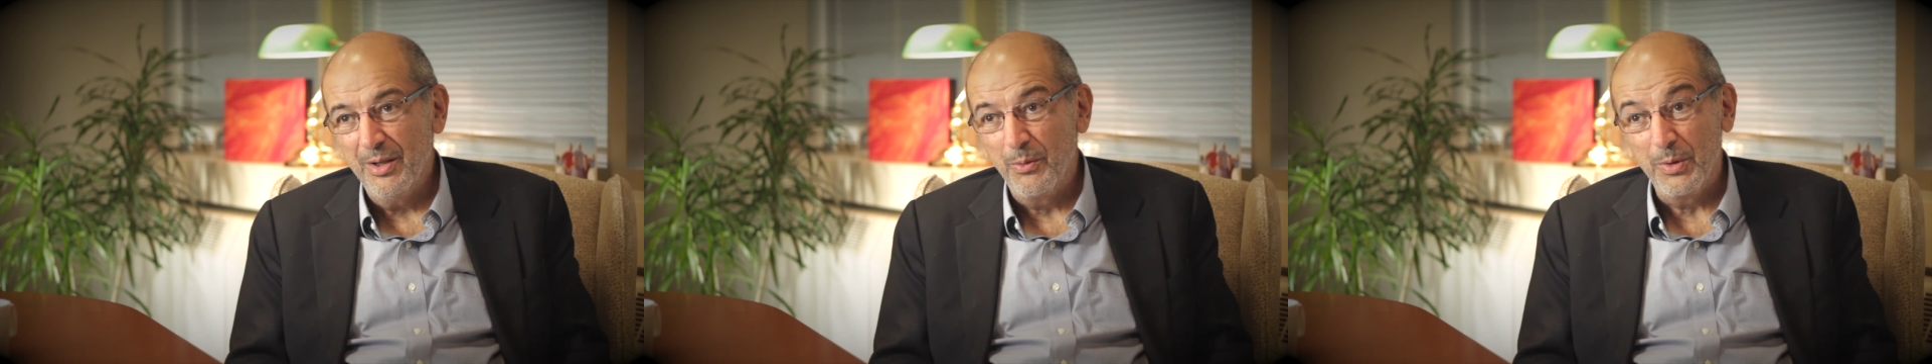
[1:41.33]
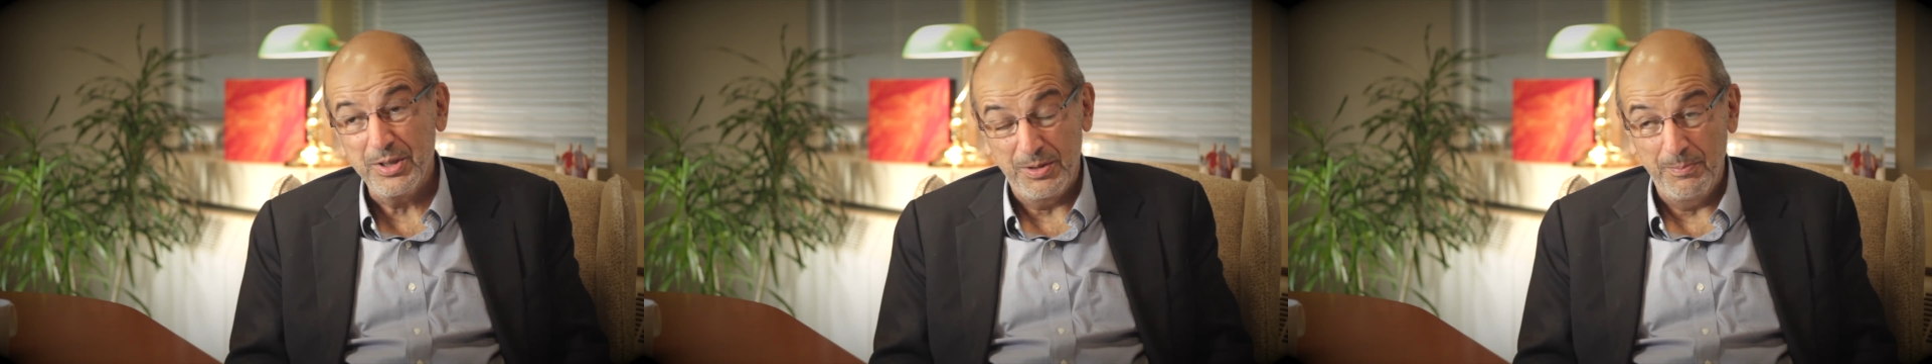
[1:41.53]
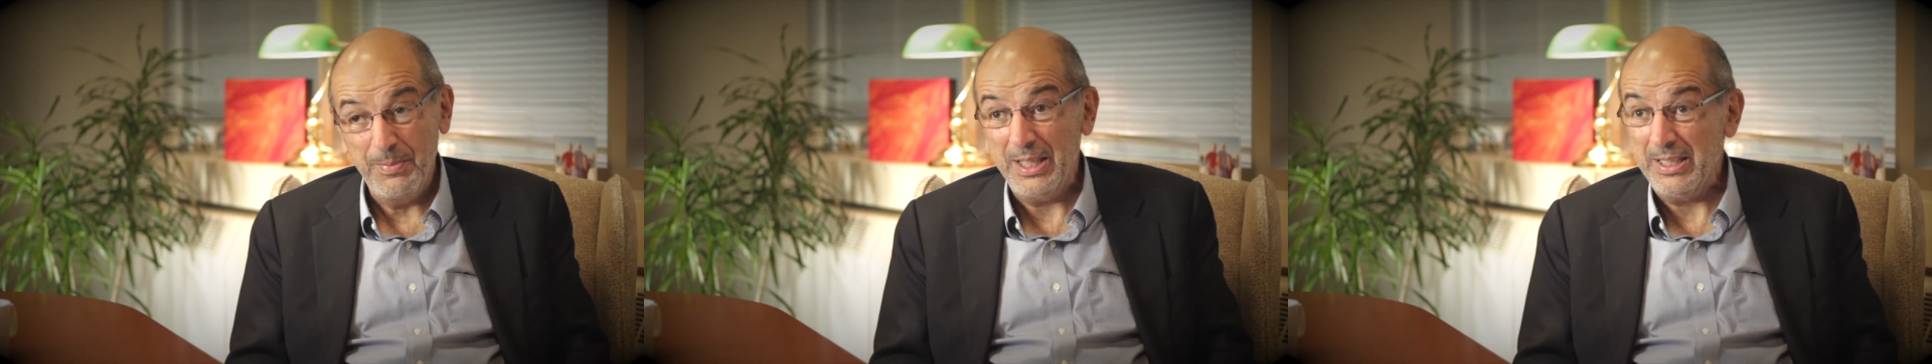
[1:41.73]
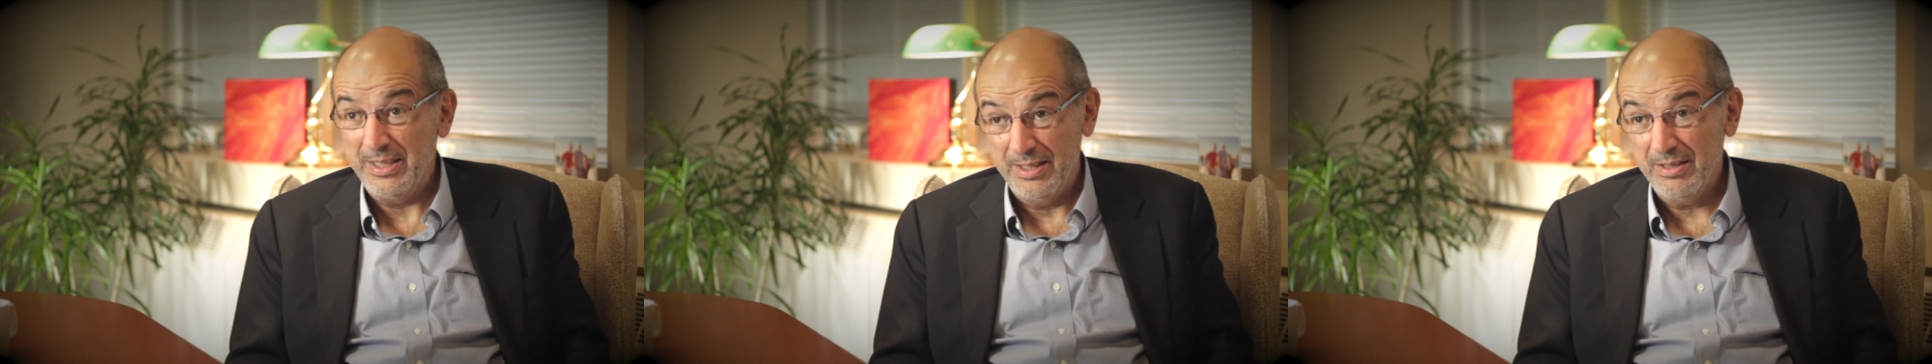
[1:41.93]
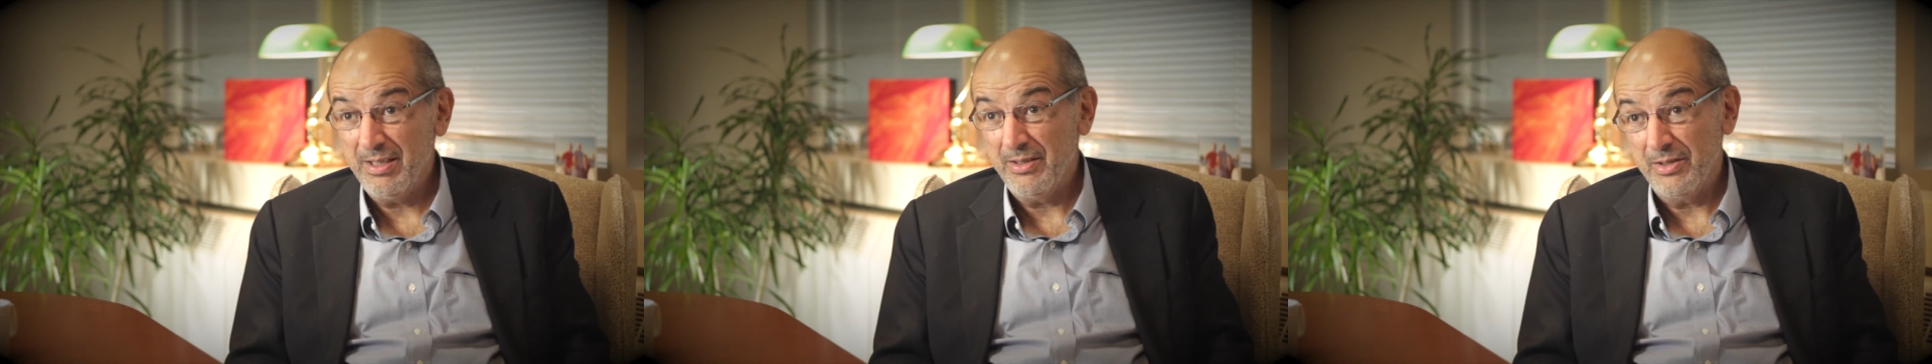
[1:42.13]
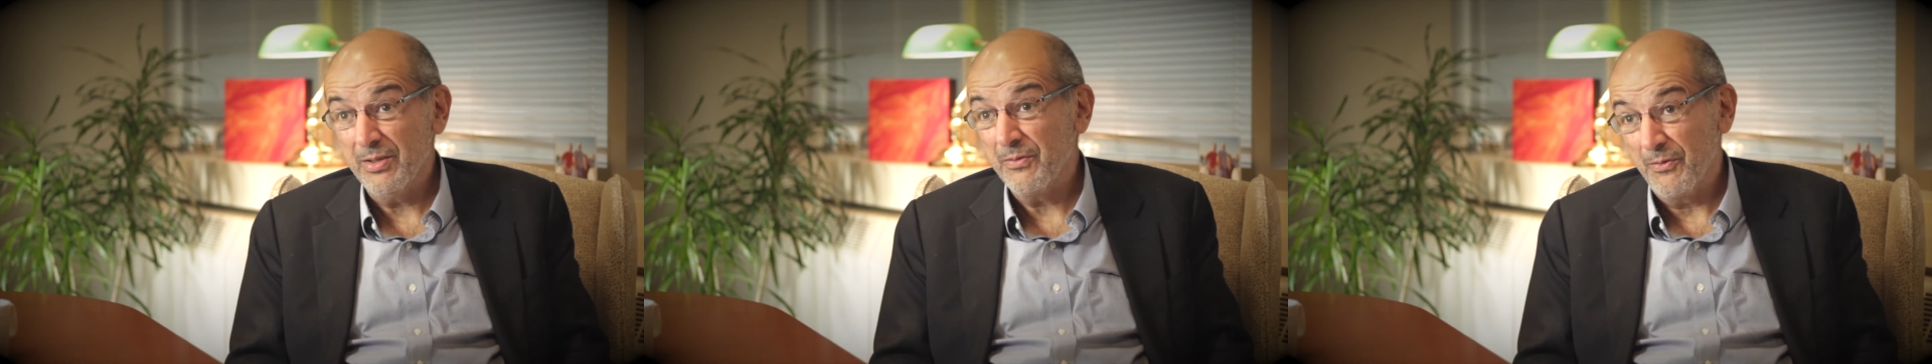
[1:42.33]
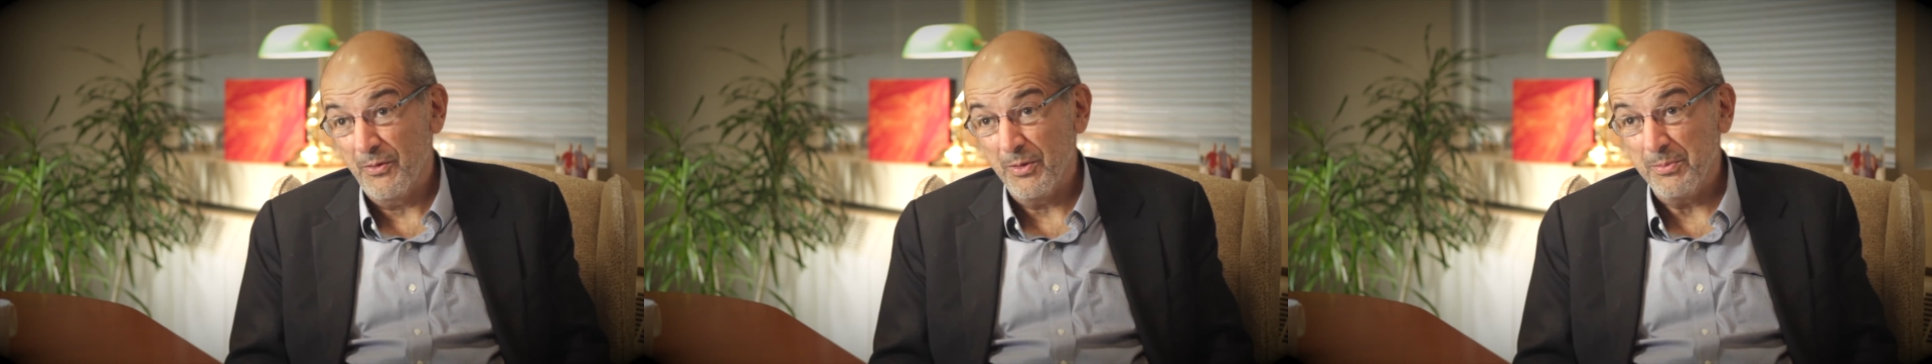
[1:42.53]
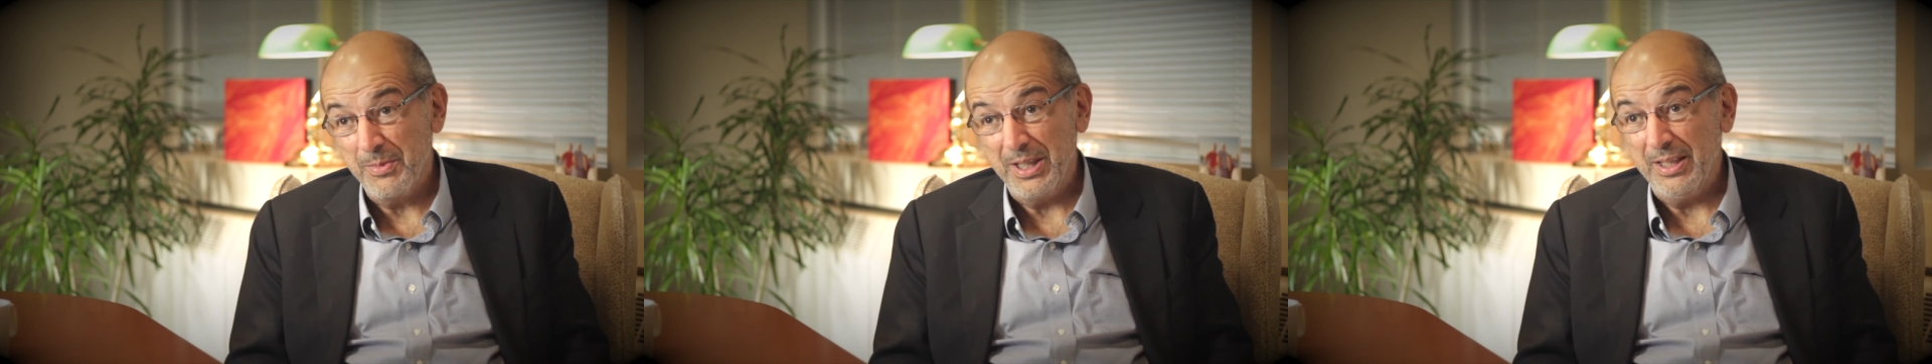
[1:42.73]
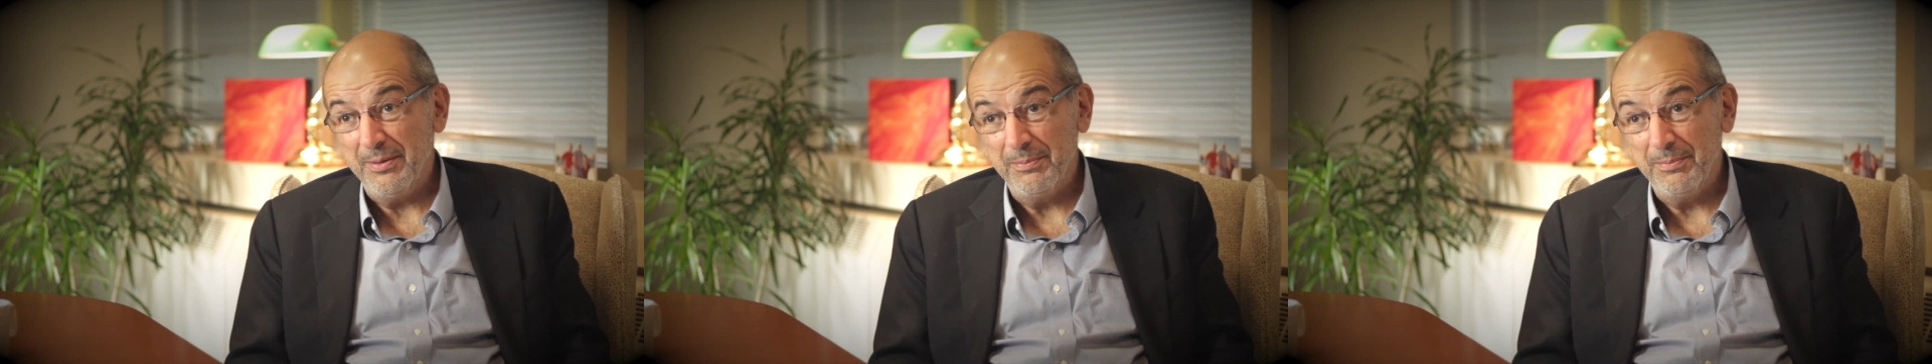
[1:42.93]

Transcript: was a big decision for me